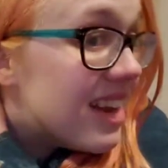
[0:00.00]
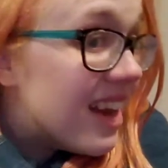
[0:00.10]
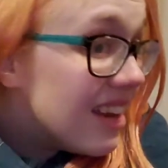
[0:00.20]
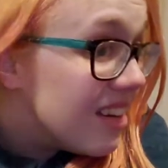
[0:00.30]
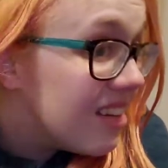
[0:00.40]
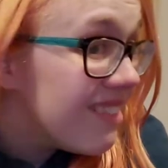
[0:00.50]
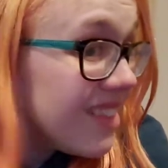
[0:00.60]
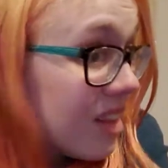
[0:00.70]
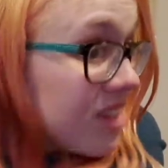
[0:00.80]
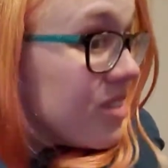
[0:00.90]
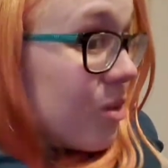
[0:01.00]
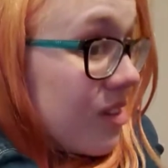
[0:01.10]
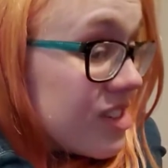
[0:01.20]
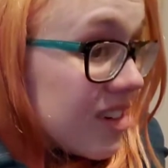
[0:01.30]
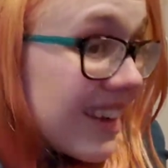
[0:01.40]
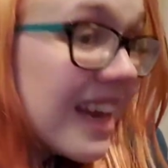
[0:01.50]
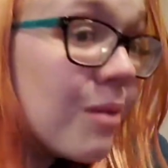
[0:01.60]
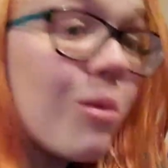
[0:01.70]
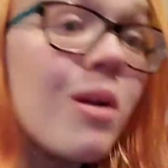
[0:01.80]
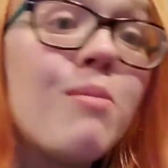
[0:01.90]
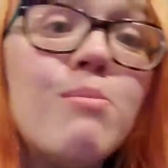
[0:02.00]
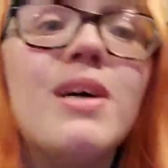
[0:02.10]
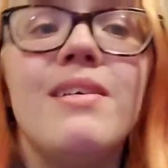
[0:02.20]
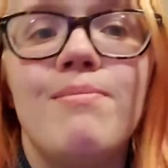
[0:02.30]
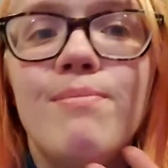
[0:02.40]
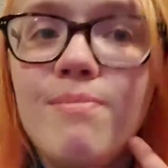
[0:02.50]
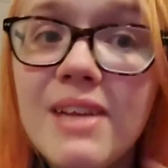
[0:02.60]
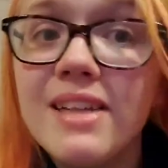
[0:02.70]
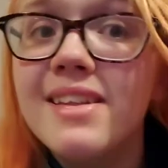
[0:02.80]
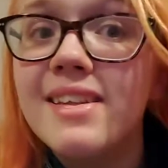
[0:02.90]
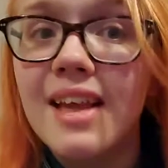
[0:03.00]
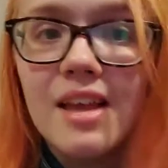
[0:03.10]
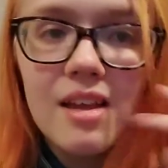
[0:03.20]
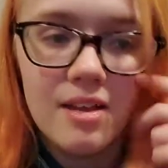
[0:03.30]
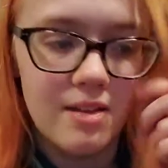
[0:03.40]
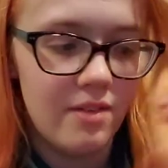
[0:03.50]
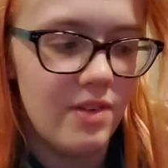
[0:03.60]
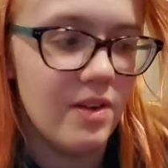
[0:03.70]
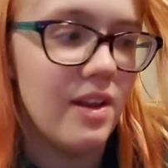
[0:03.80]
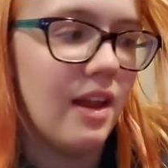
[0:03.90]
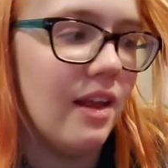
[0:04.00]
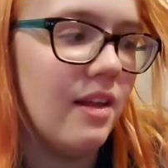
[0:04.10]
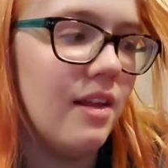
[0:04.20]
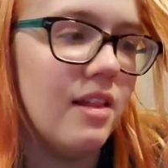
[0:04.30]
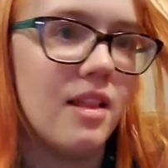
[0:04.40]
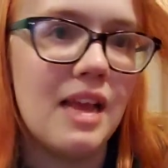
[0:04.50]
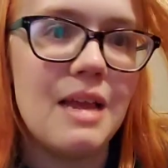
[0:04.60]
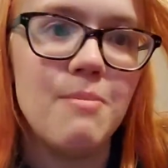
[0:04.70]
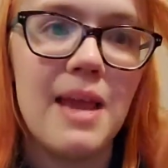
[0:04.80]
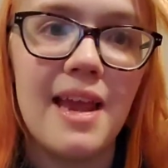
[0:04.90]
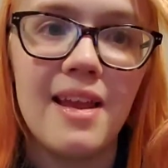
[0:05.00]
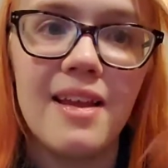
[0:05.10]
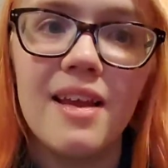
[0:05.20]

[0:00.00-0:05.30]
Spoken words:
I know, it looks orange on camera, but it's like a very light pink.